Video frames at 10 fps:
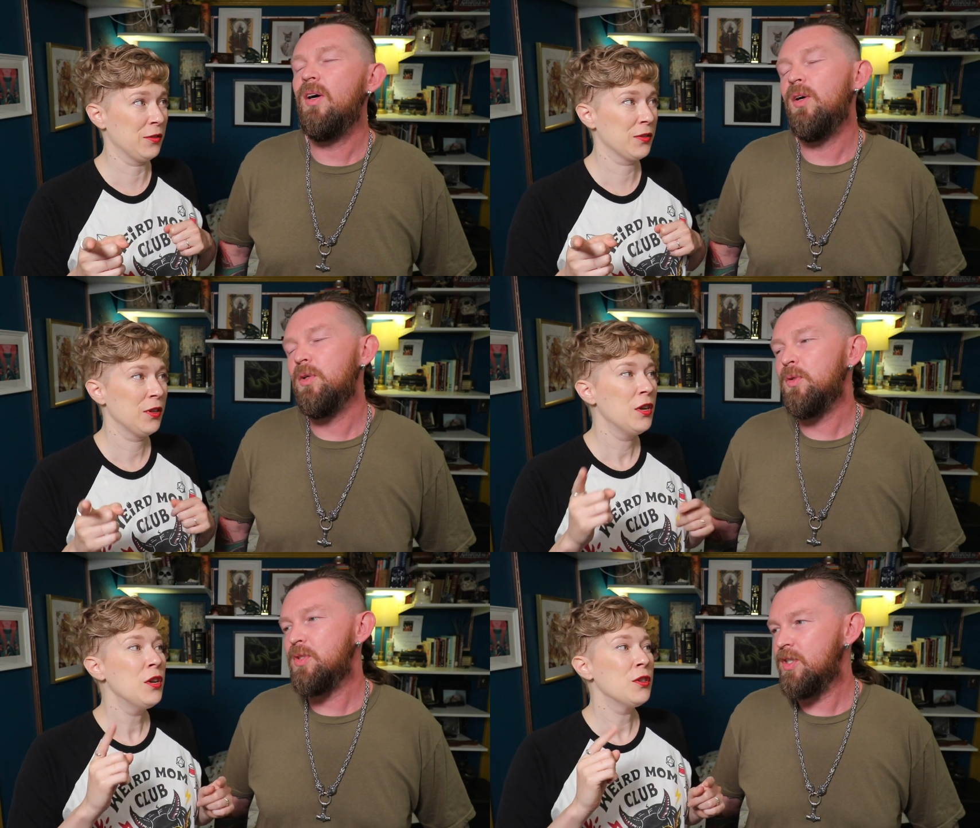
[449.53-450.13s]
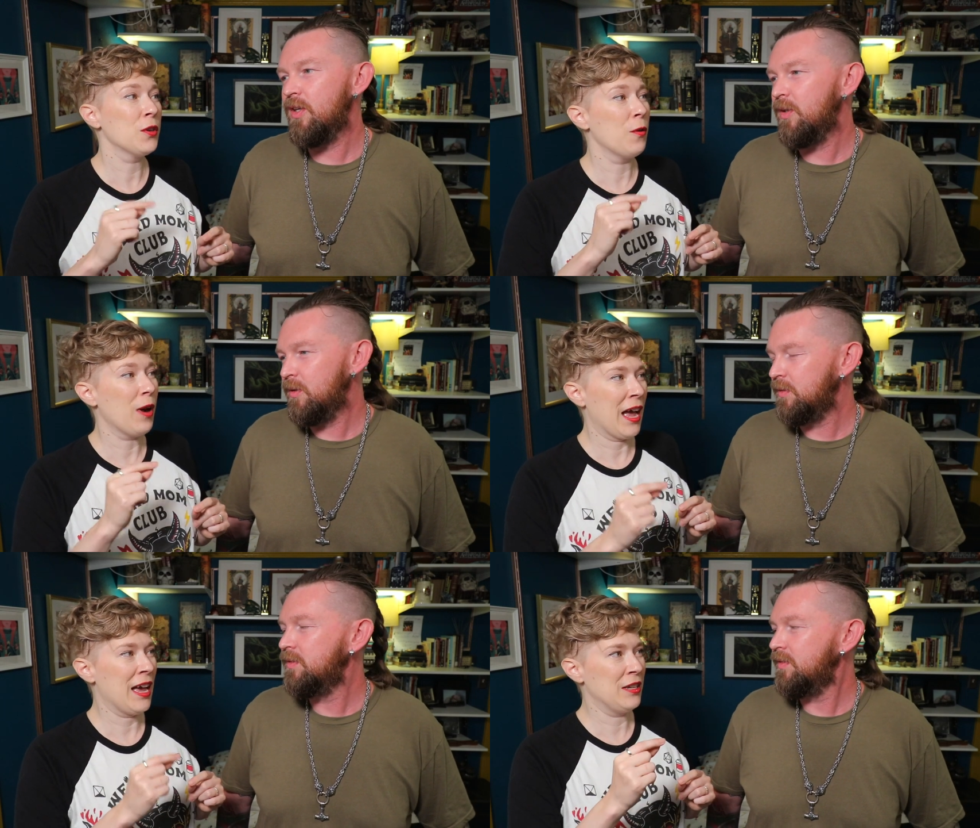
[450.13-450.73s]
Speaker 1: Oh, so.
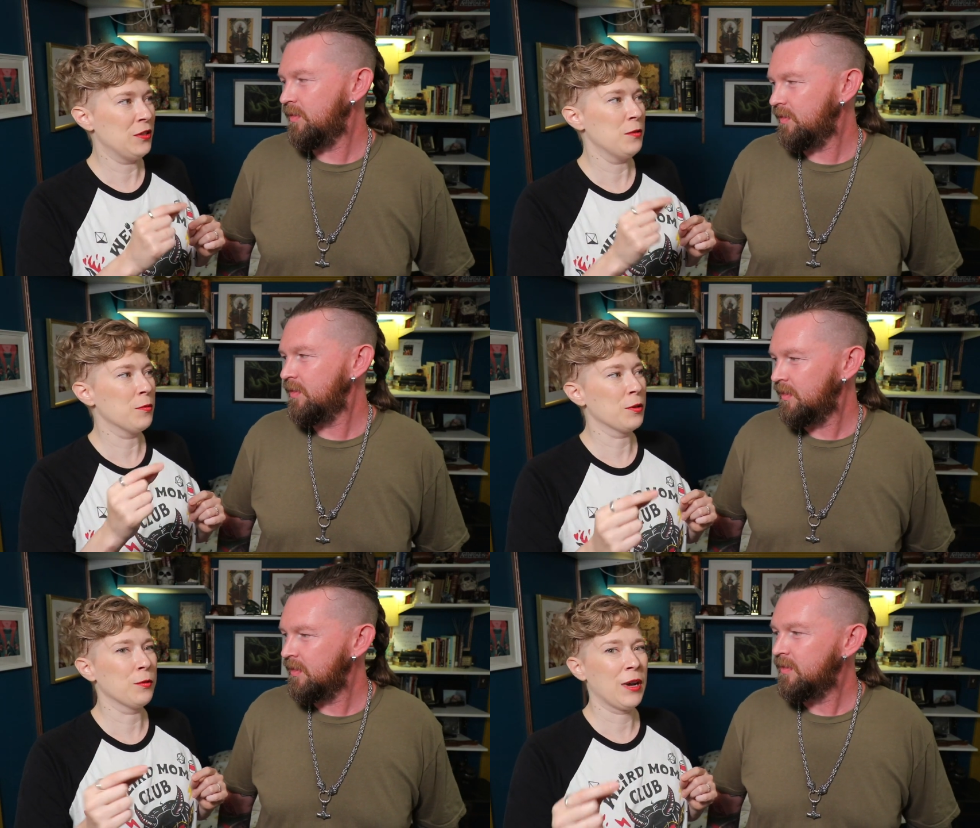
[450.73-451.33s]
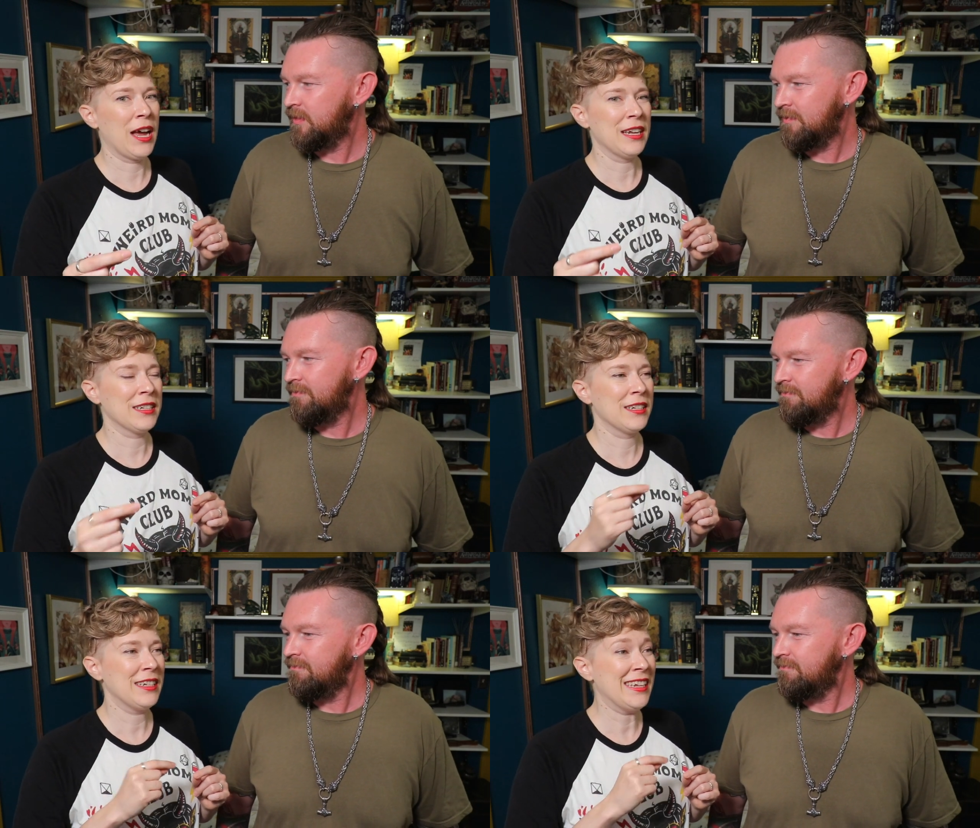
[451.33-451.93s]
so as you
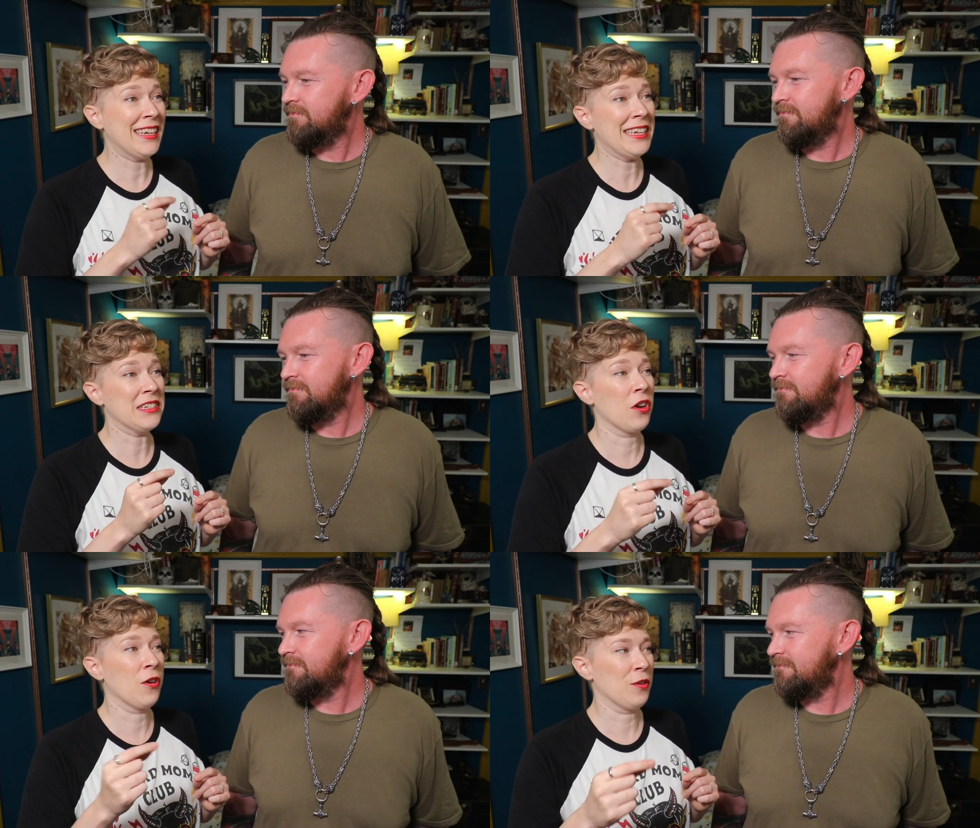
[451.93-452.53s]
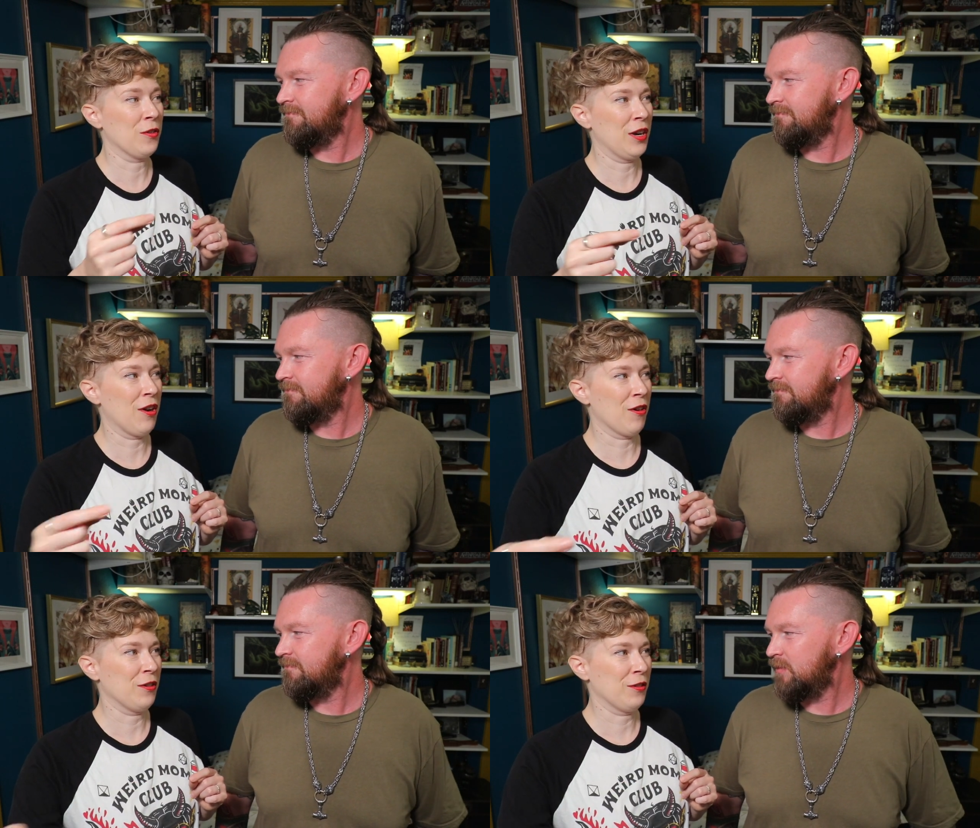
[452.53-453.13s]
progress, it gets harder and
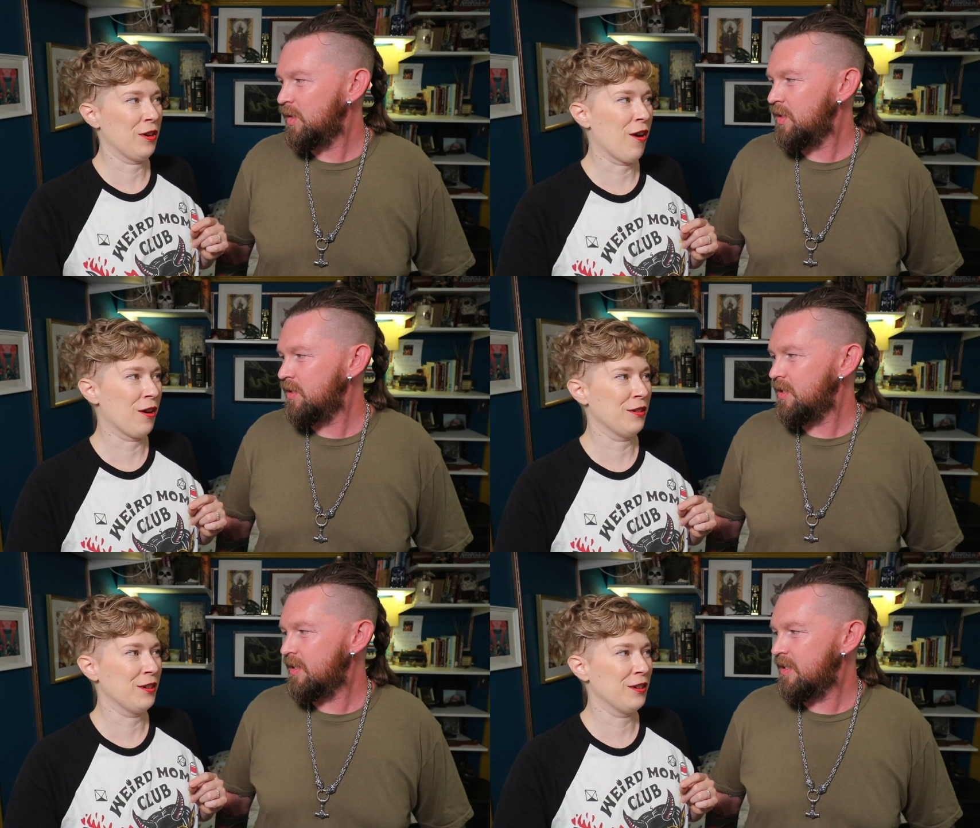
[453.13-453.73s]
harder and to harder